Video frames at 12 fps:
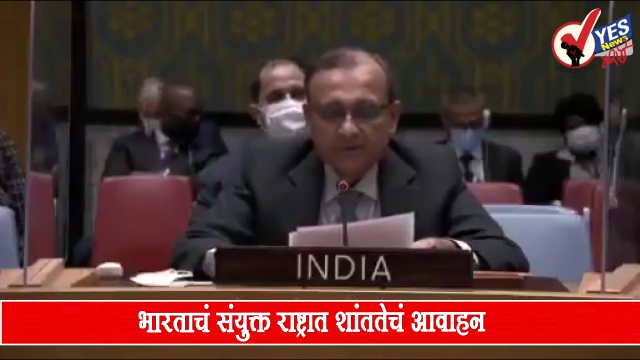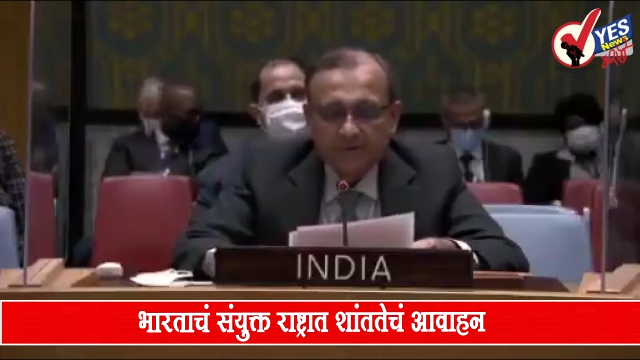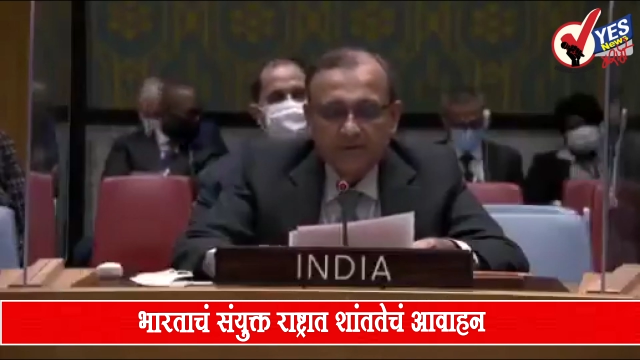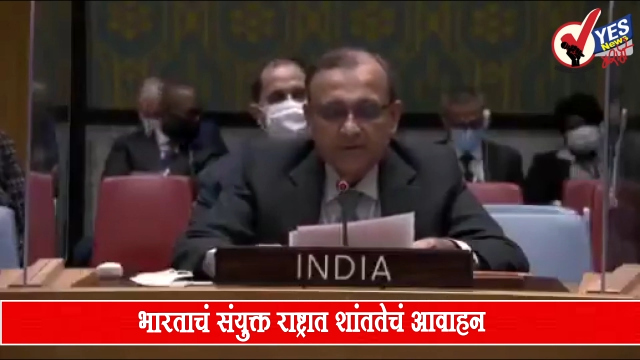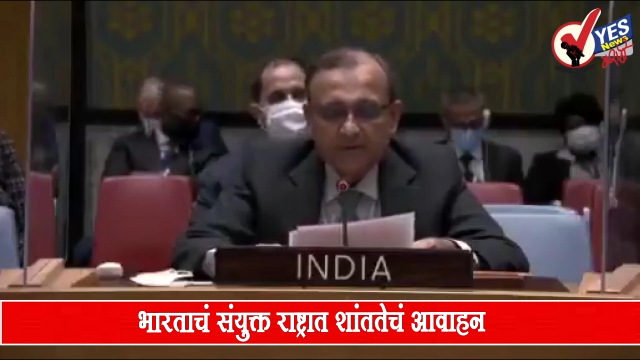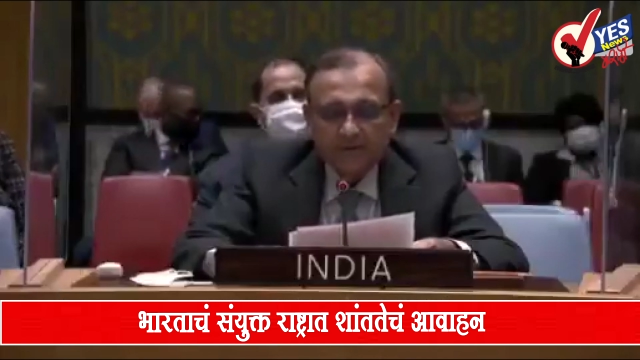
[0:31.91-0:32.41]
in
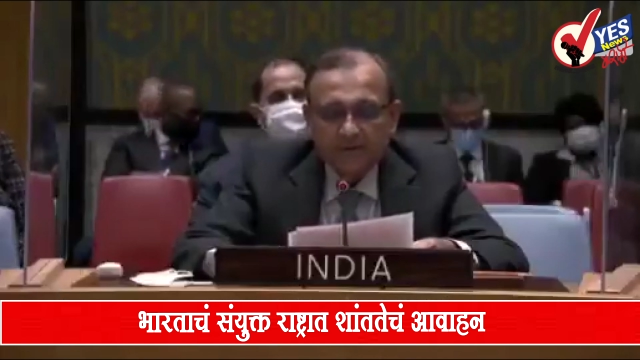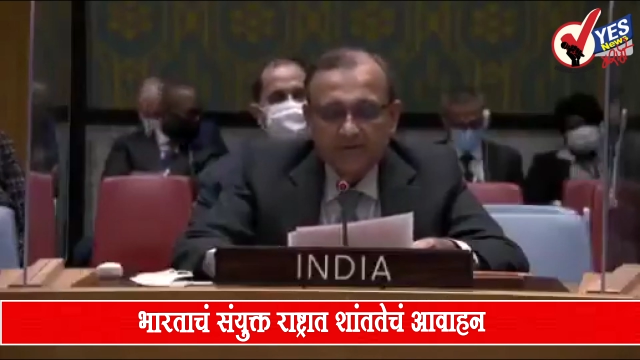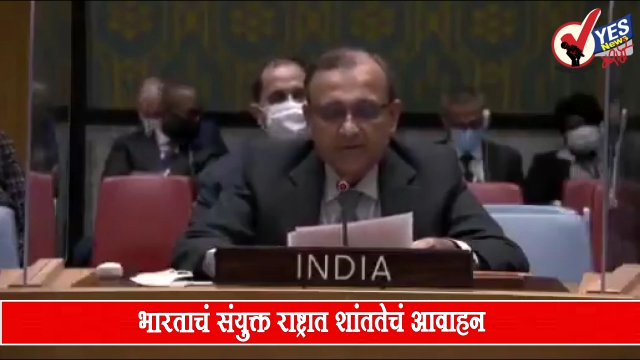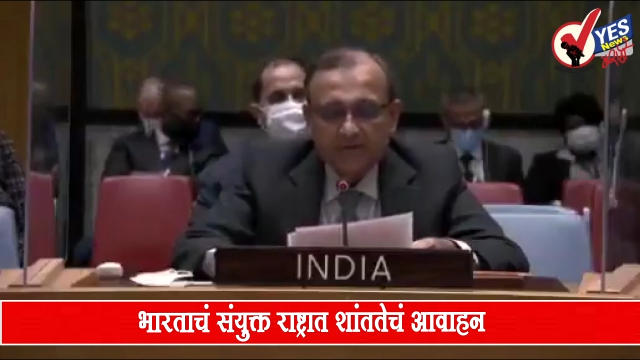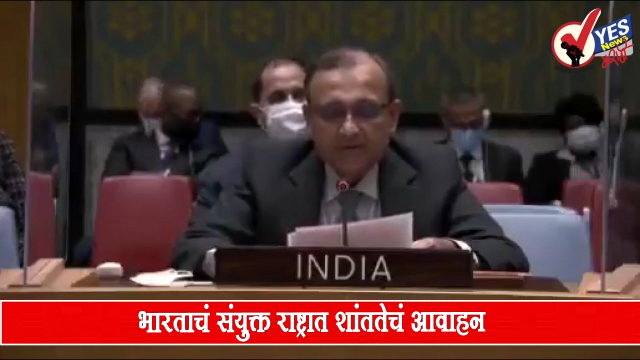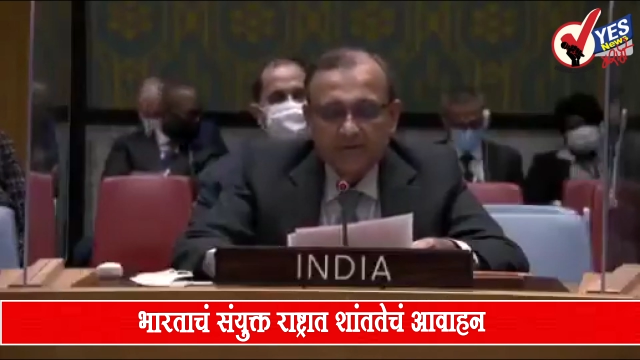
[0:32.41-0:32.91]
the
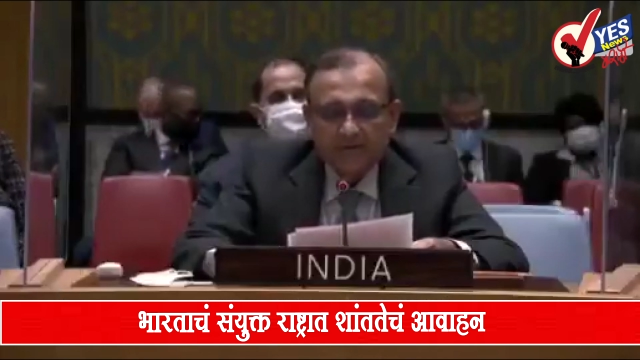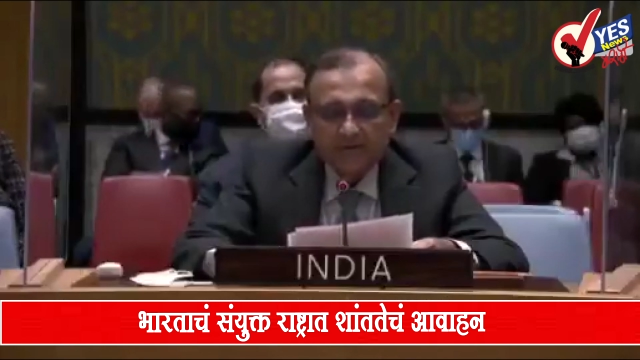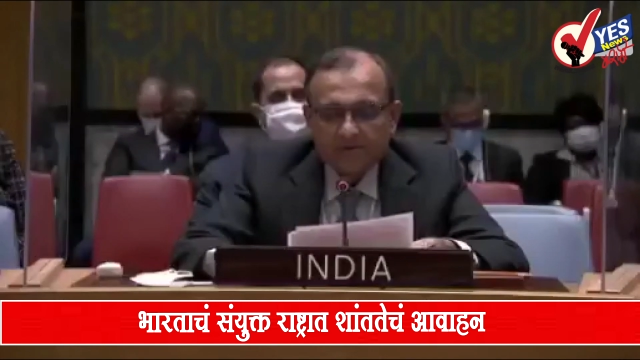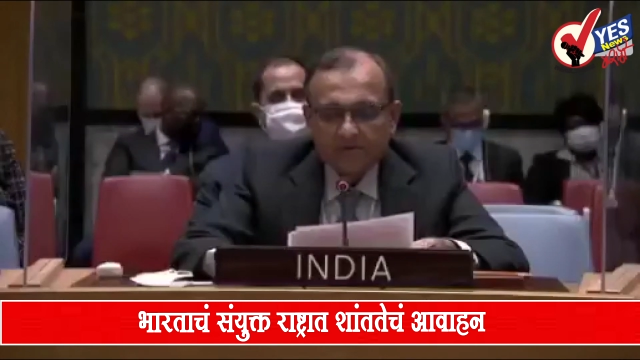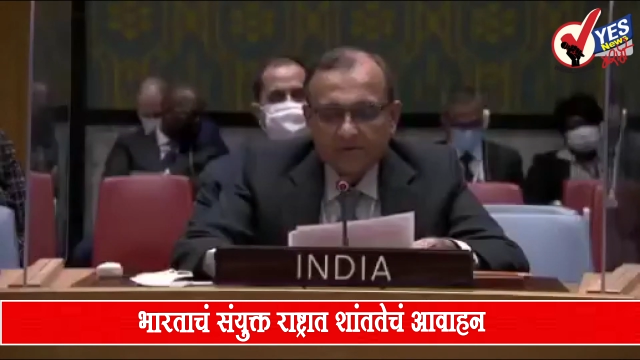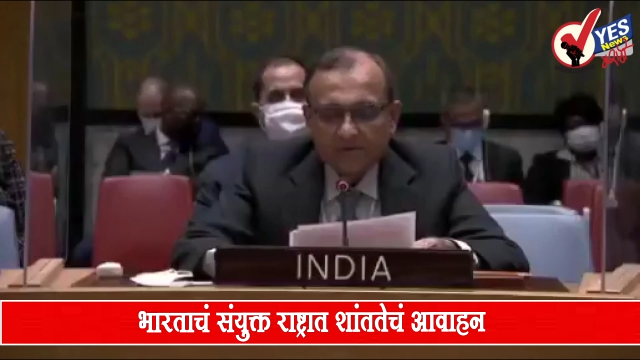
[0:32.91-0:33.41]
eastern
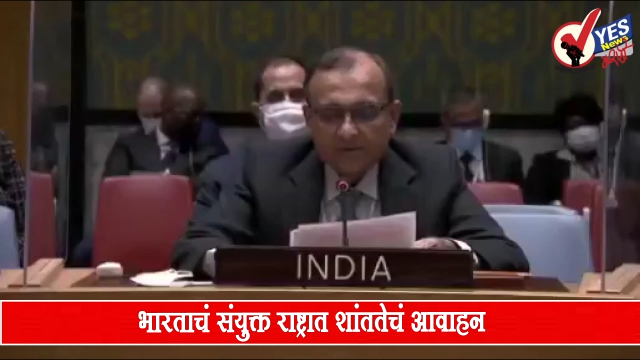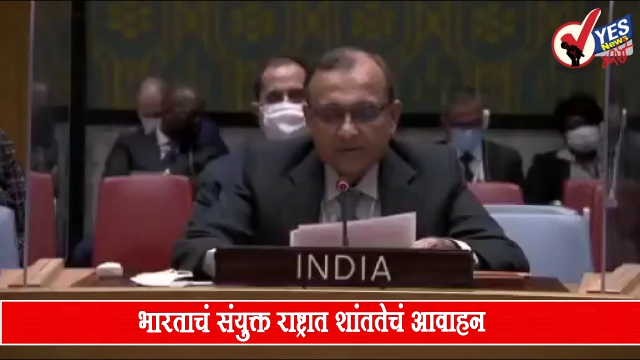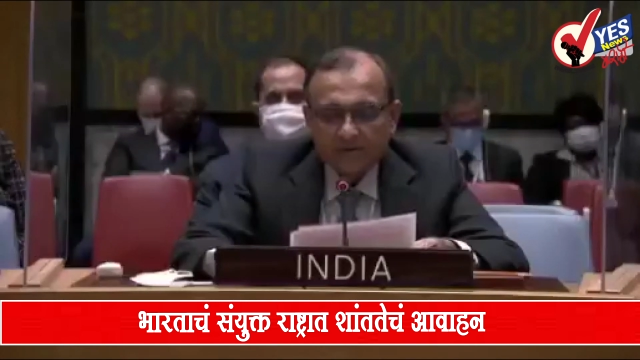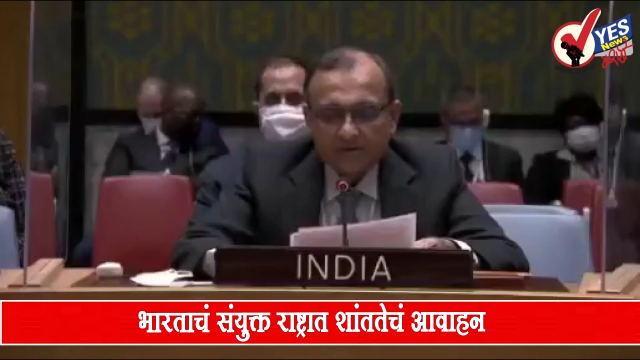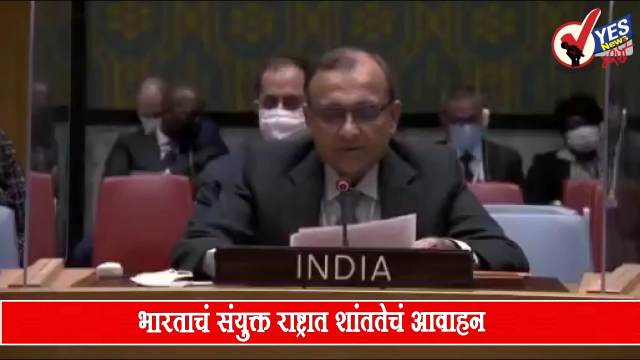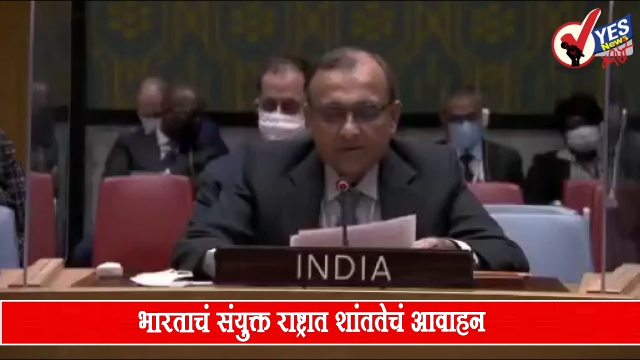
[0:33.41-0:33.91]
regions of
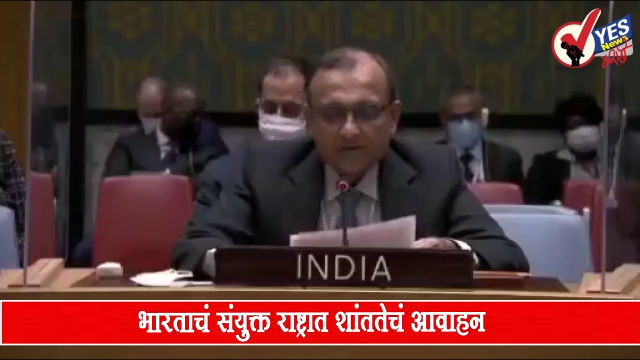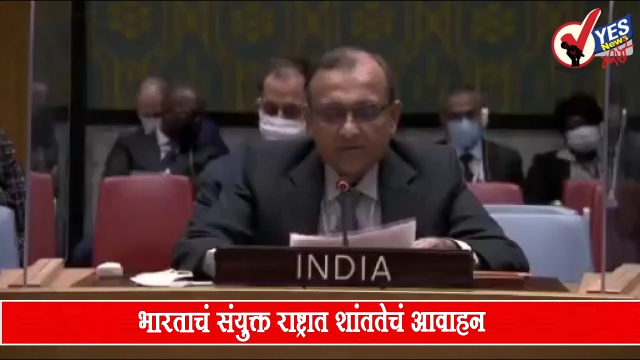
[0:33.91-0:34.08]
Ukraine.